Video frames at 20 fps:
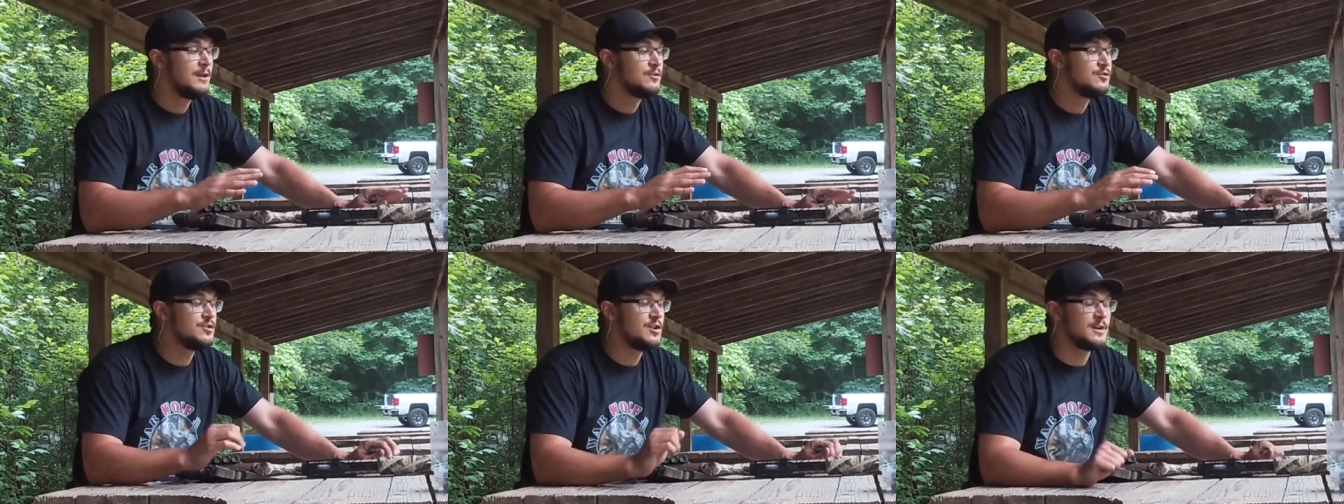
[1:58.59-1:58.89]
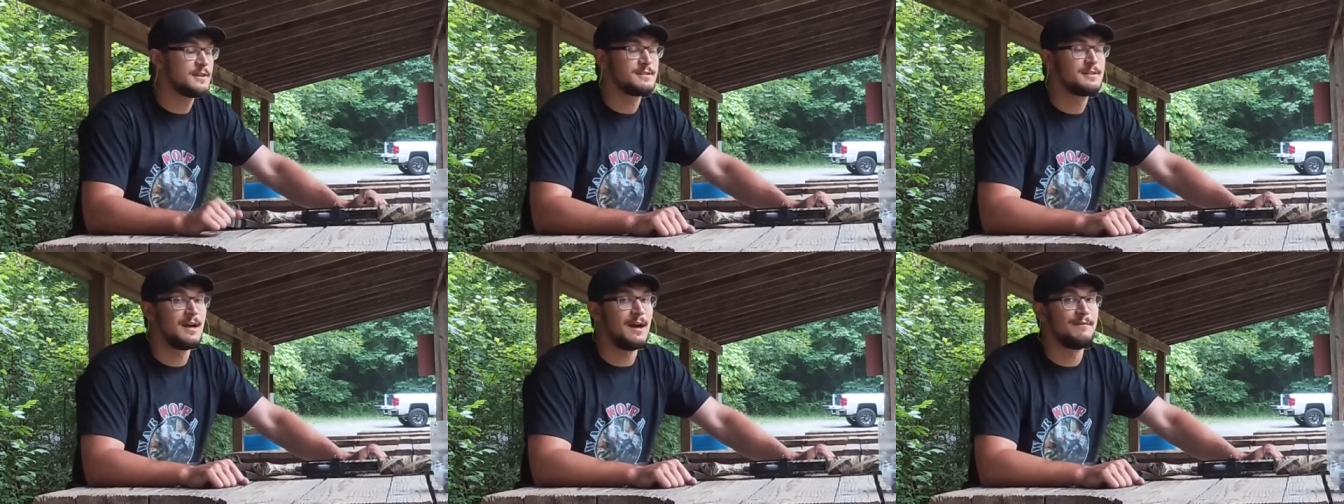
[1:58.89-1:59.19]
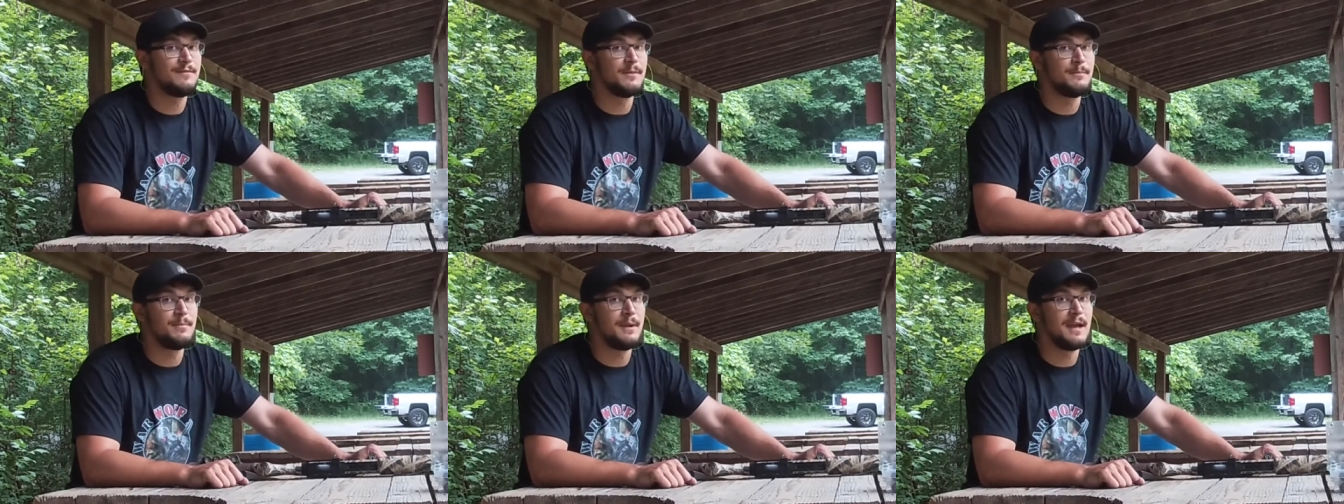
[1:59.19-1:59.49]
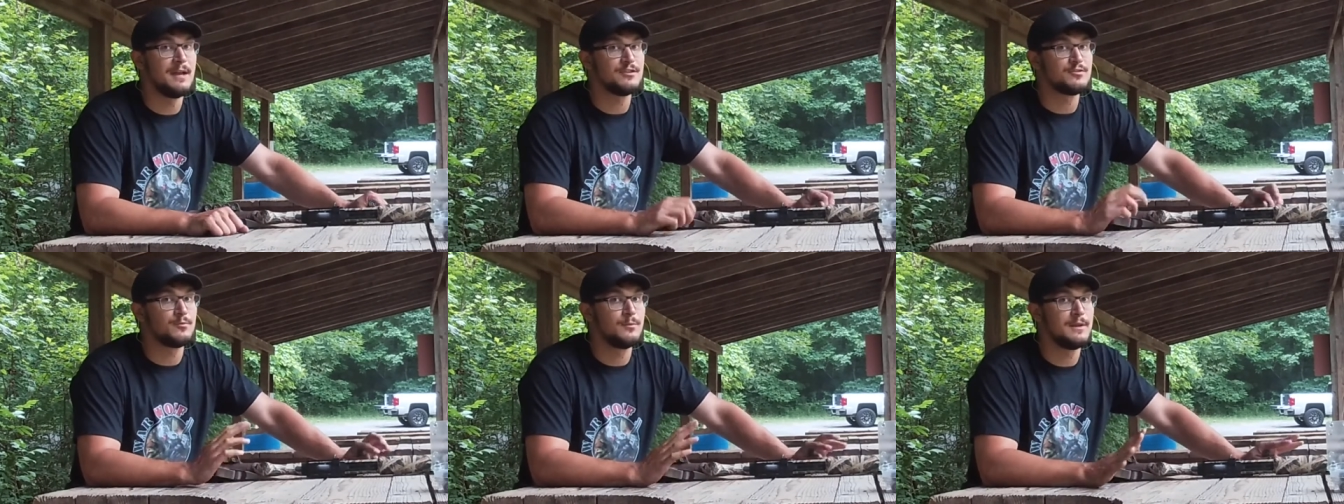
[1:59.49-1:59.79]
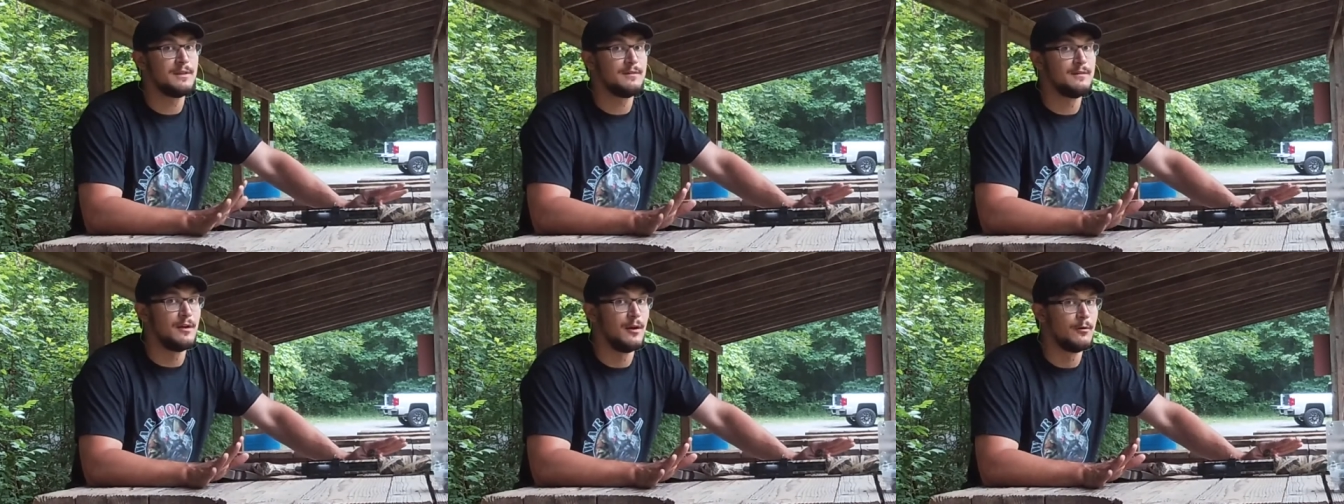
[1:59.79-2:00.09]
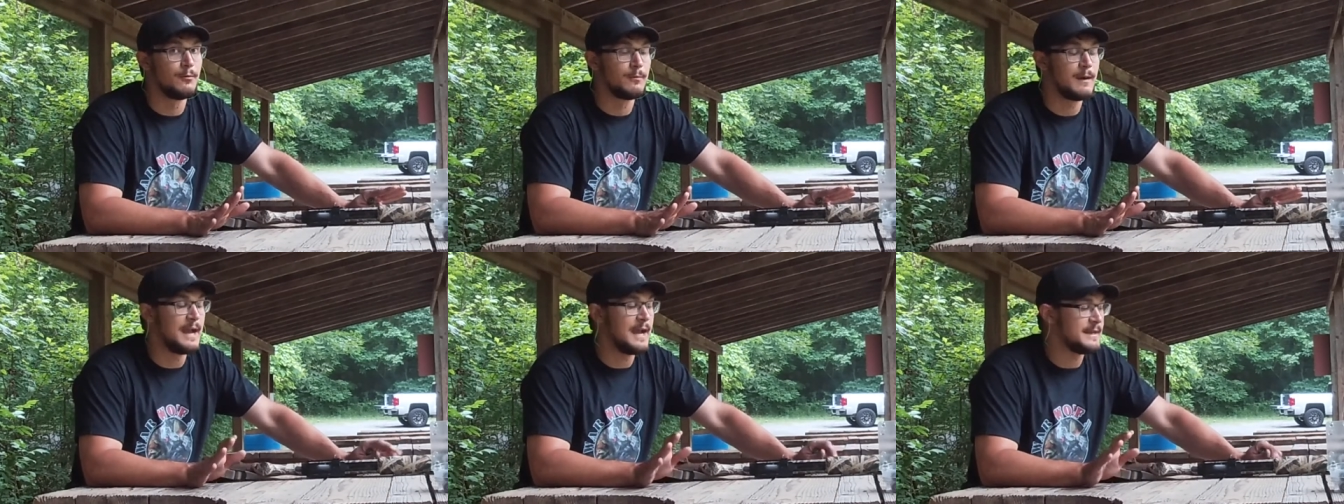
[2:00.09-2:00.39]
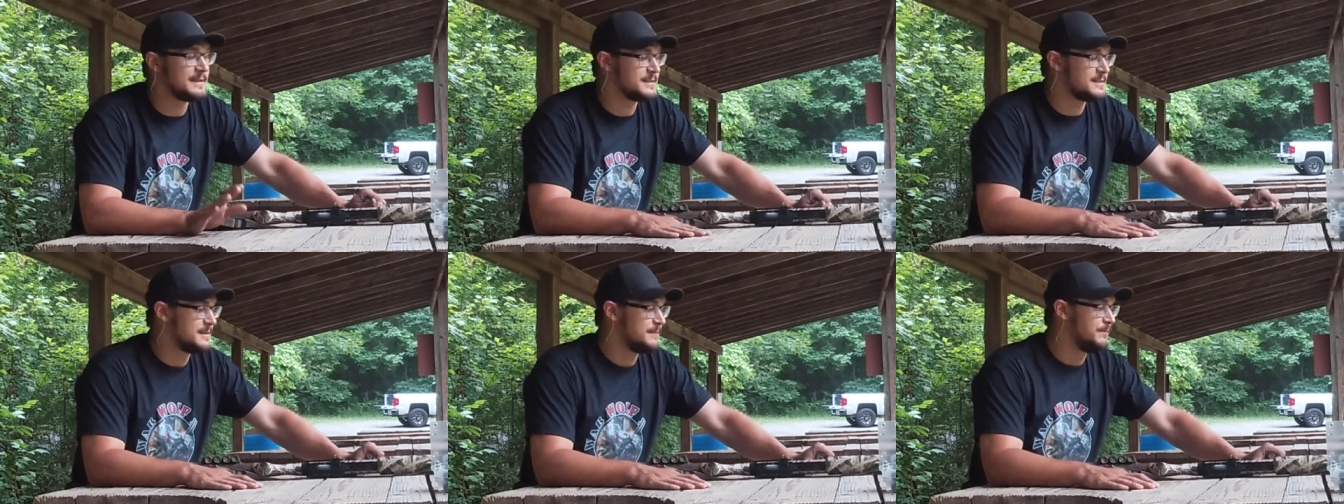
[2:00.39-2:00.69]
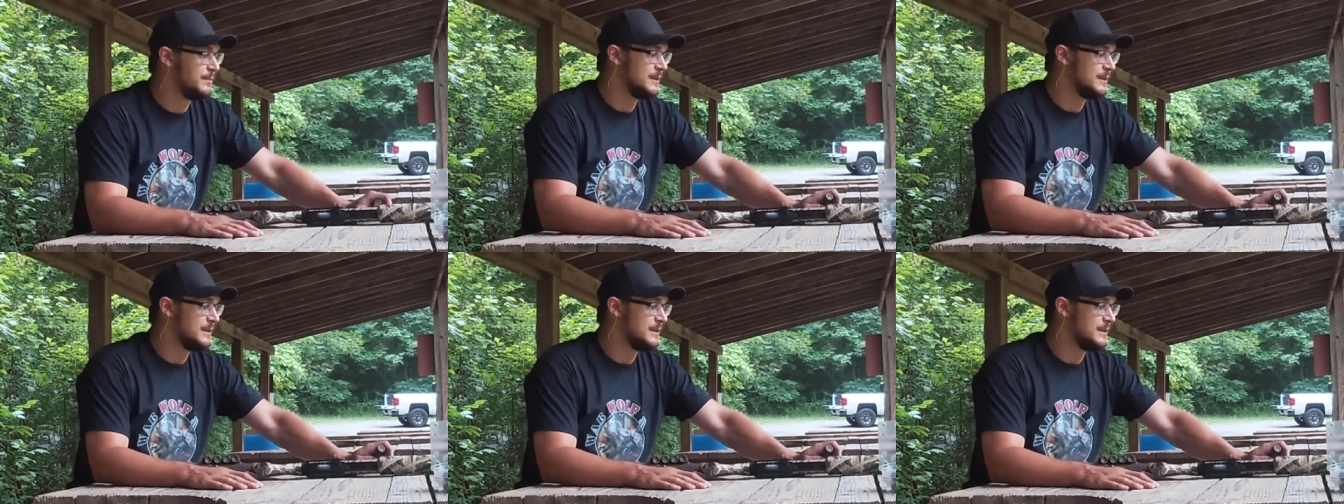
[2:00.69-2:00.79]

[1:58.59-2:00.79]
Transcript: just off the bench with no rest.